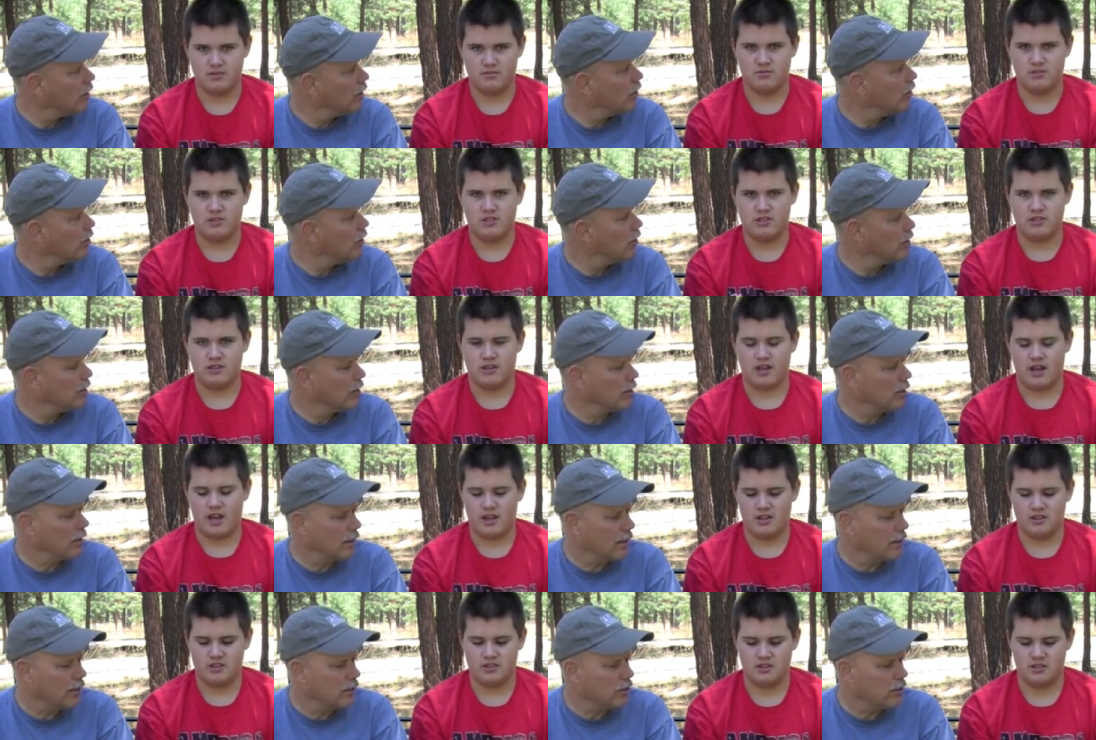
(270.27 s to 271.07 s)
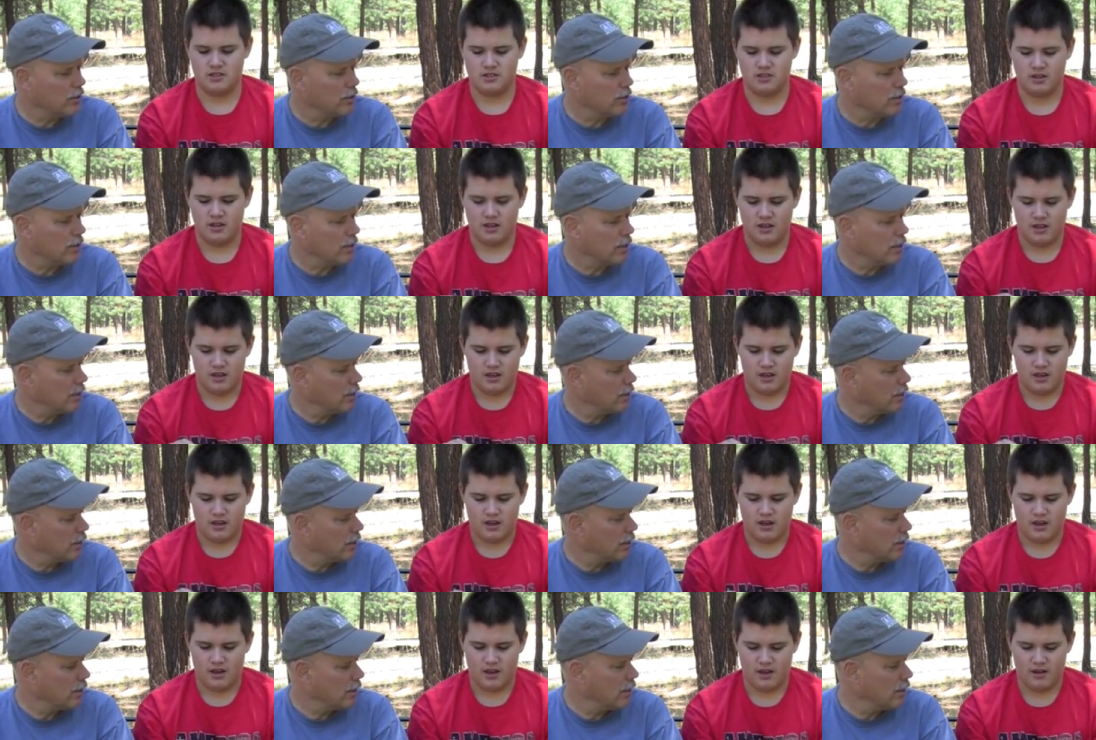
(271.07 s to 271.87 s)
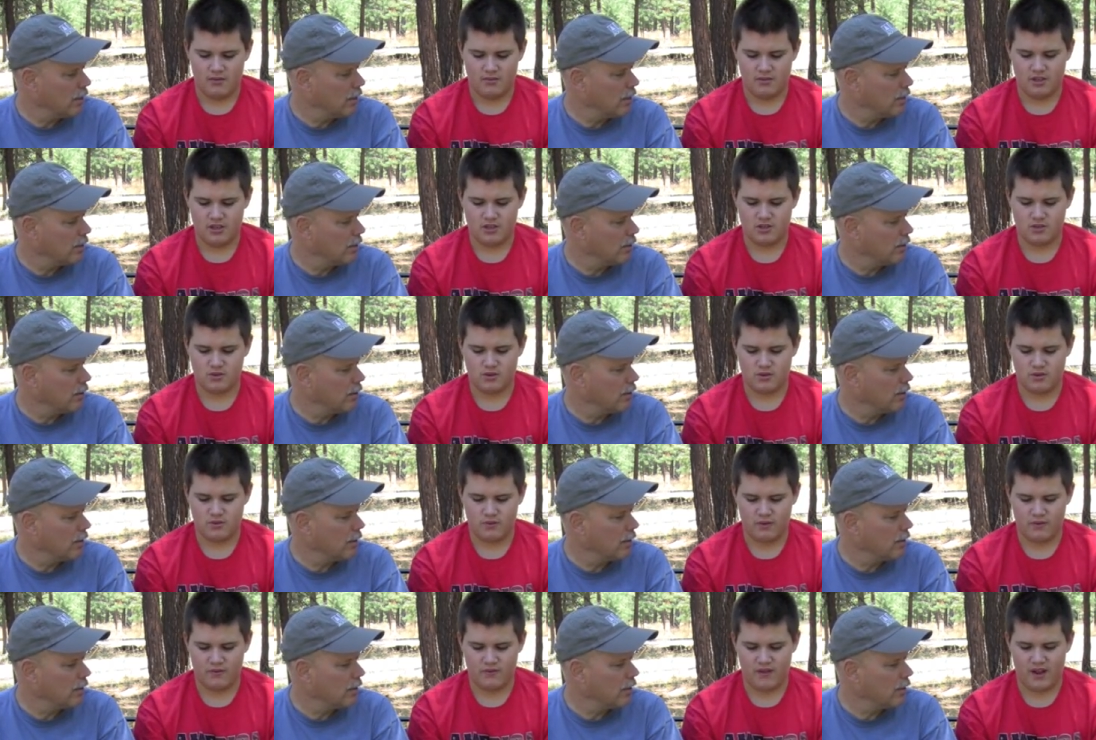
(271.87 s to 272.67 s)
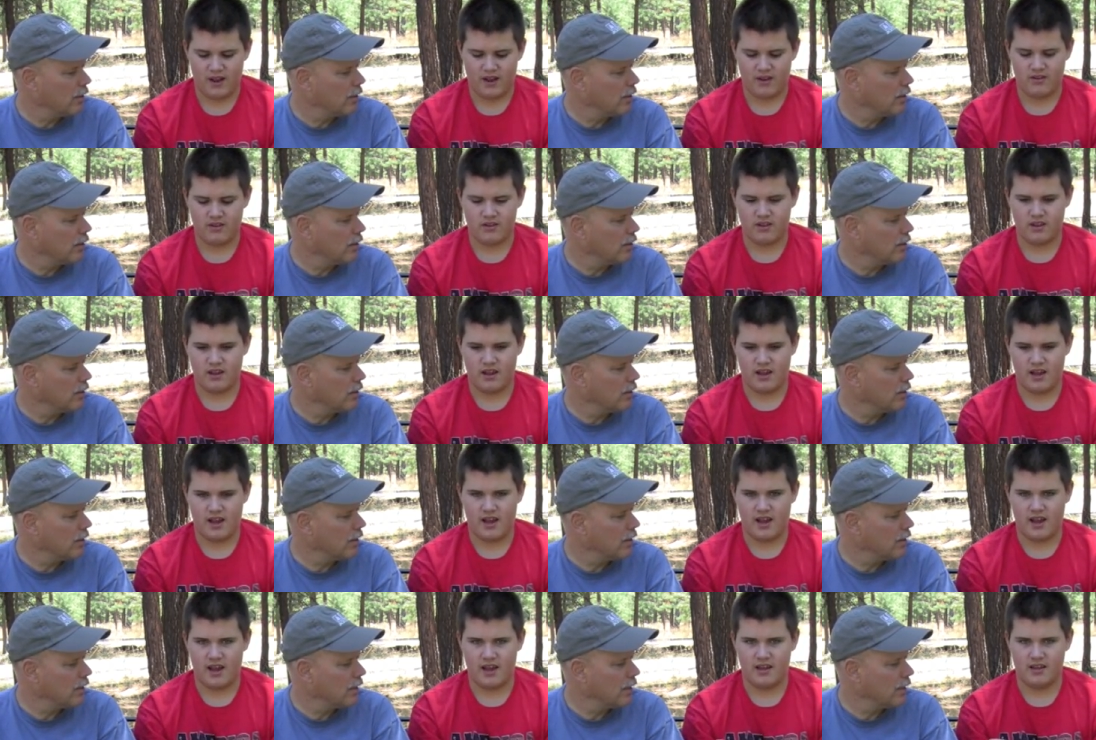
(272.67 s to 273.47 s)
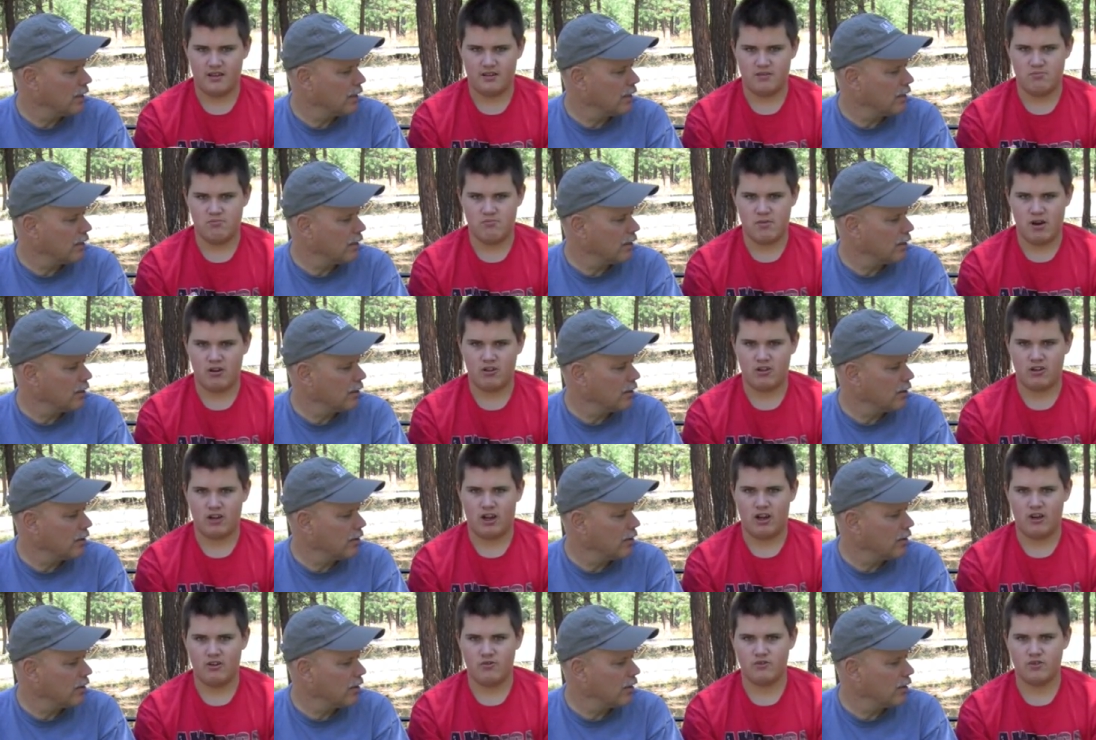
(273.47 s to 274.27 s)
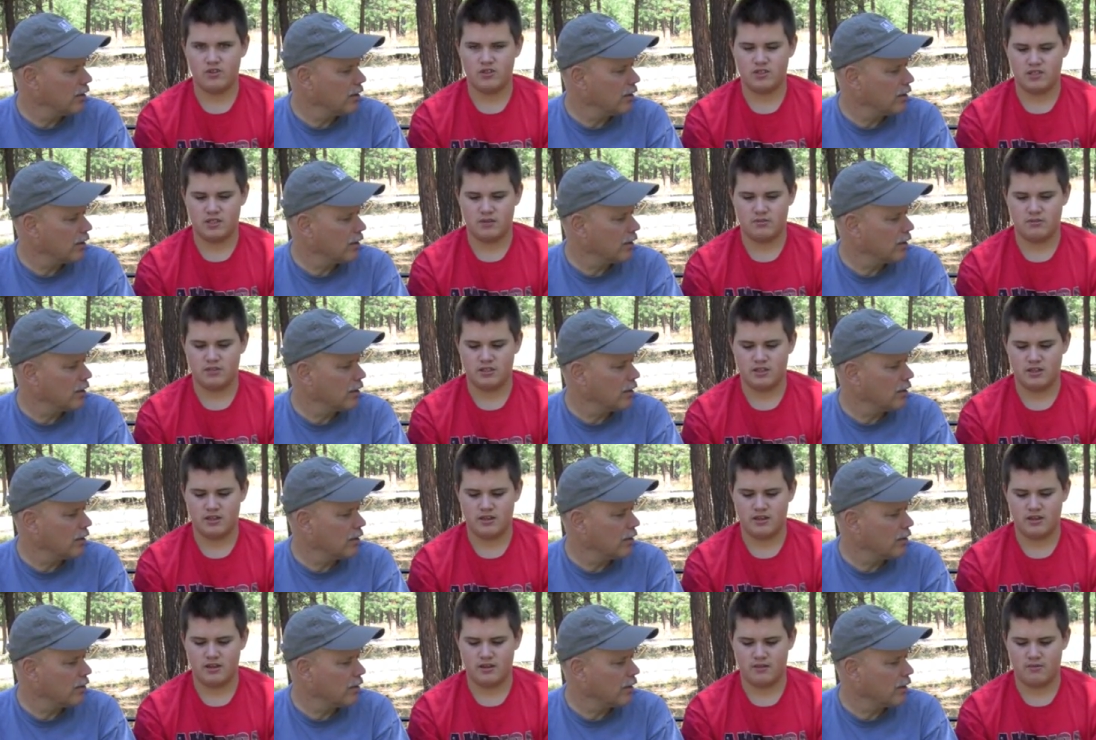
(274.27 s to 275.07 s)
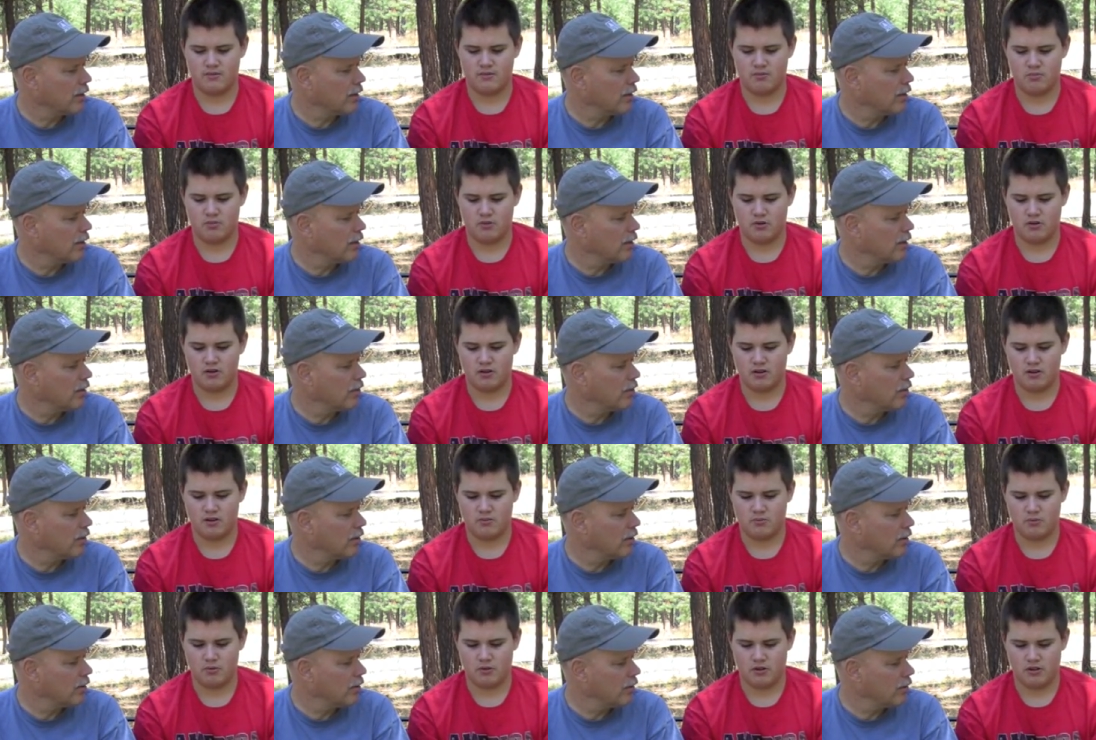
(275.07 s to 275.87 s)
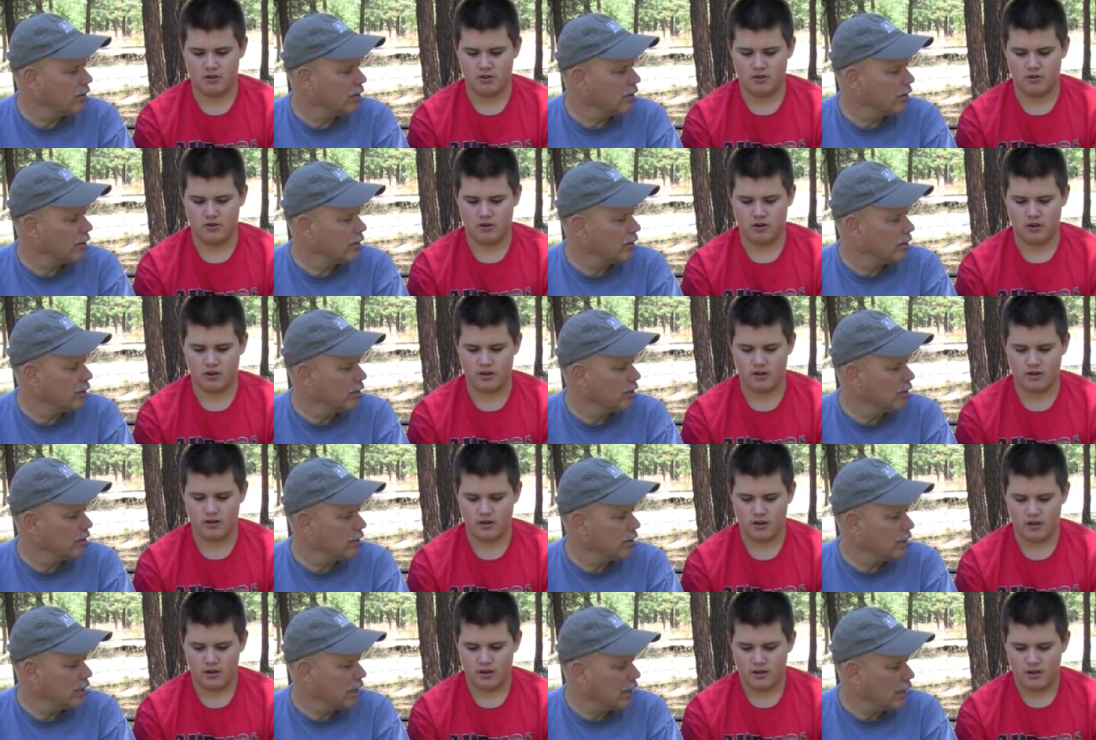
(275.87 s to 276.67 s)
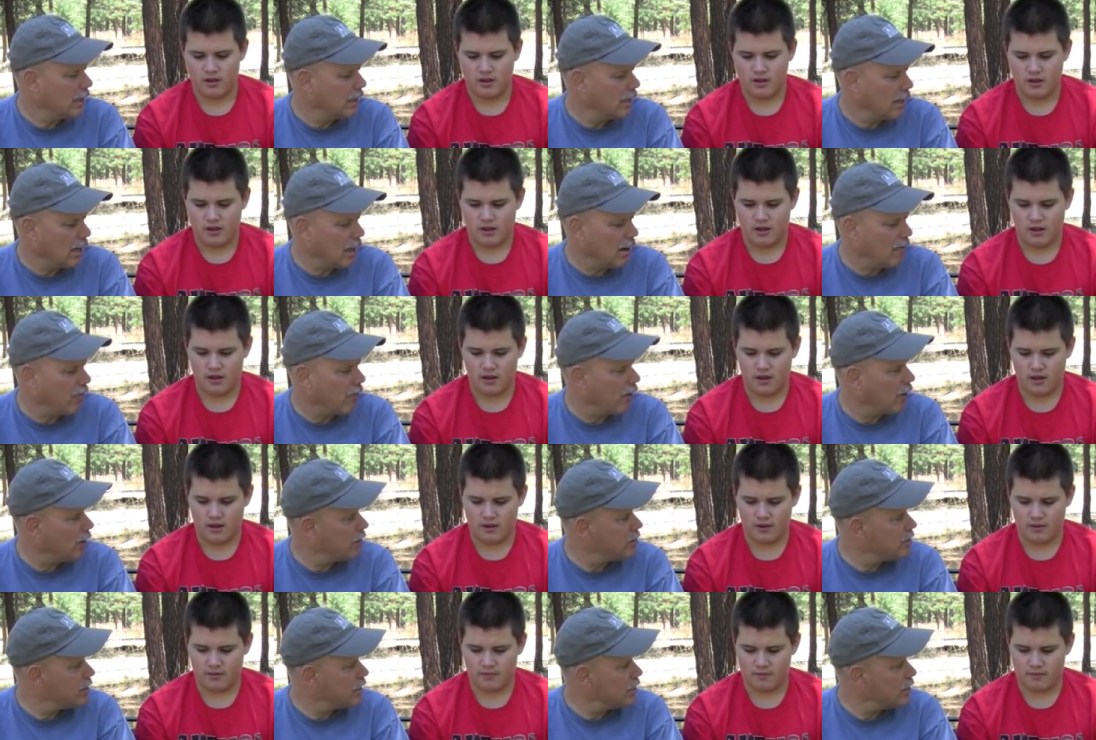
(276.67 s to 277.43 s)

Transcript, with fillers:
Speaker 1: some geocaches. Um, this one we found at Mount Calvary Cemetery in Port Portland, Oregon. How far um,